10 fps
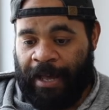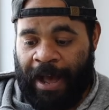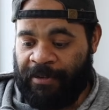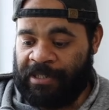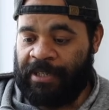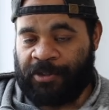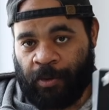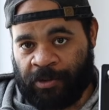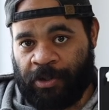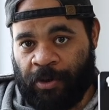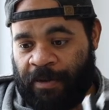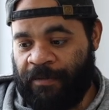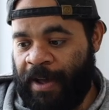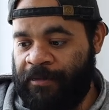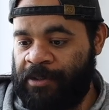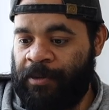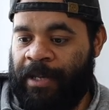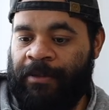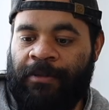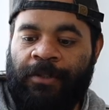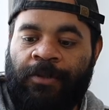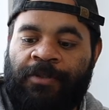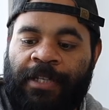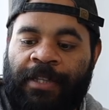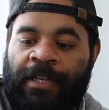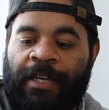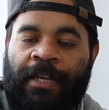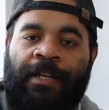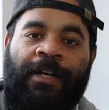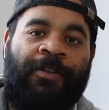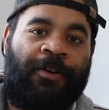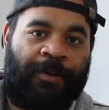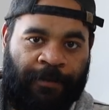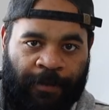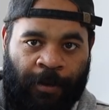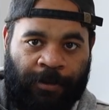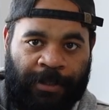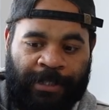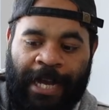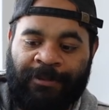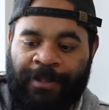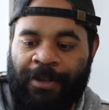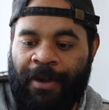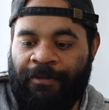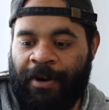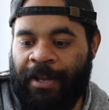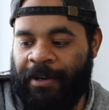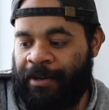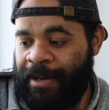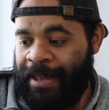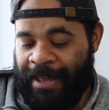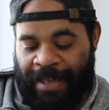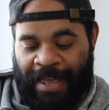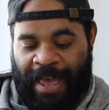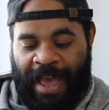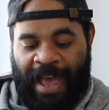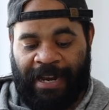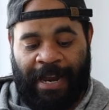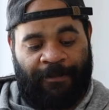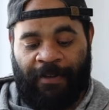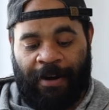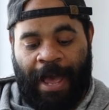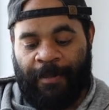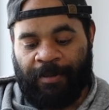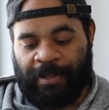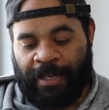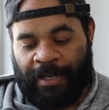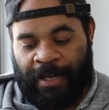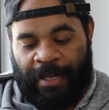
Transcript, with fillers: Obviously, this works at 35 as well, using the other holder attachment that you have right here. And I'm very happy with it.